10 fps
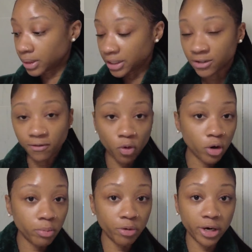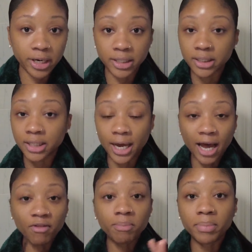Sephora brands. I
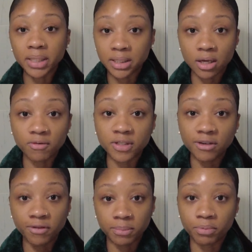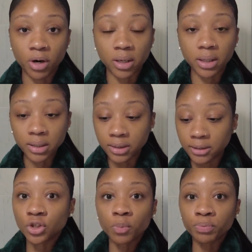have a mix of different products.
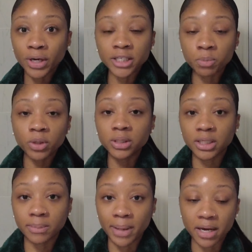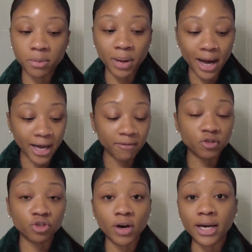So price point doesn't matter, but I have
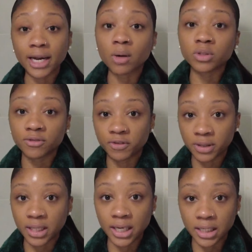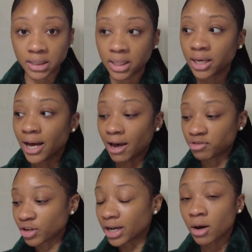tried out different things. I've
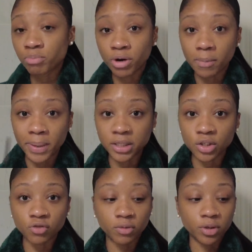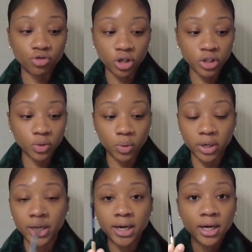tried out brow pencils from the drugstore.